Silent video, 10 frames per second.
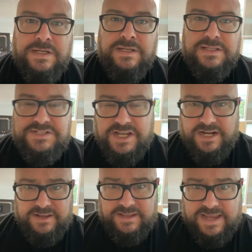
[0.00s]
Let's get
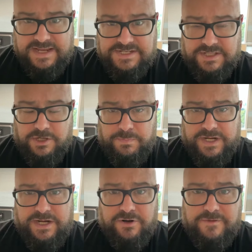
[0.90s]
into the case a little bit
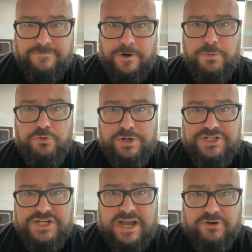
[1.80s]
here. The firm who
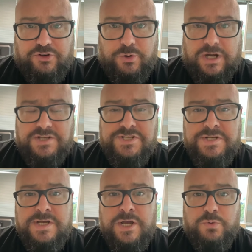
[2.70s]
reached out to us
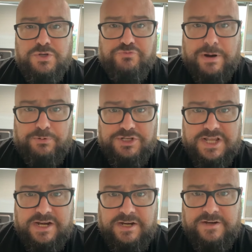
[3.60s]
was
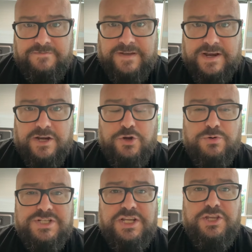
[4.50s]
representing a defendant who
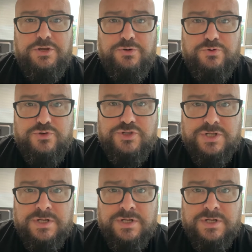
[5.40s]
was accused